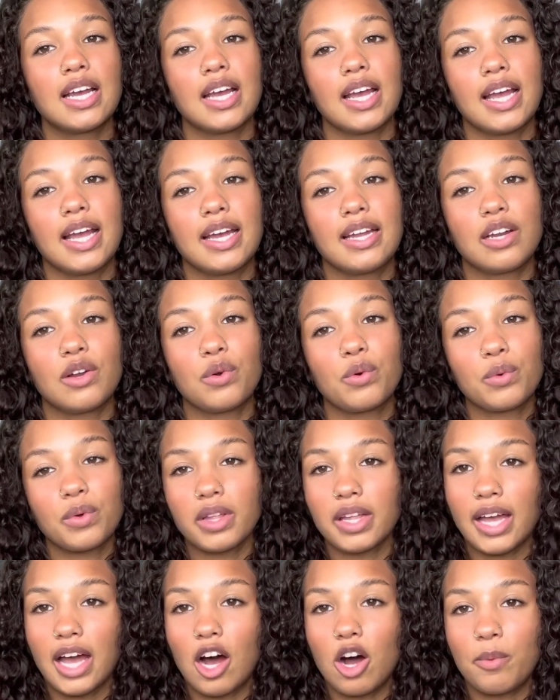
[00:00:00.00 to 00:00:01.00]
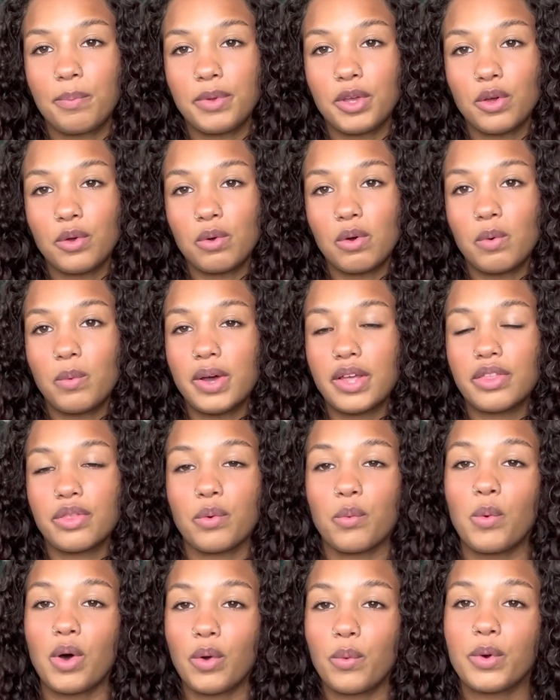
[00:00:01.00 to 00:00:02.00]
and it'll really help you with
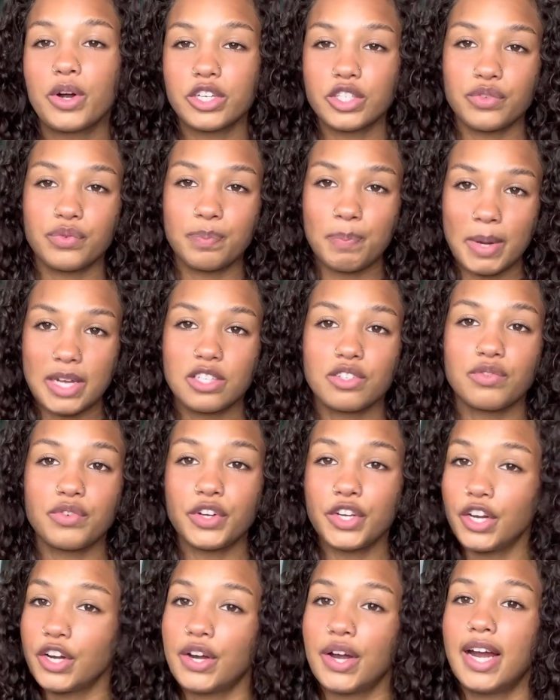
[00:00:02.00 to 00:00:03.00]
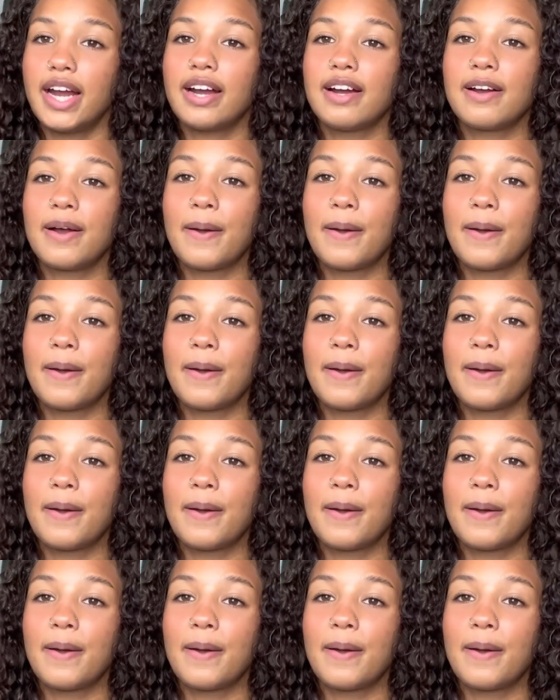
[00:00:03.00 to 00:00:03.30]
what works best for your hair.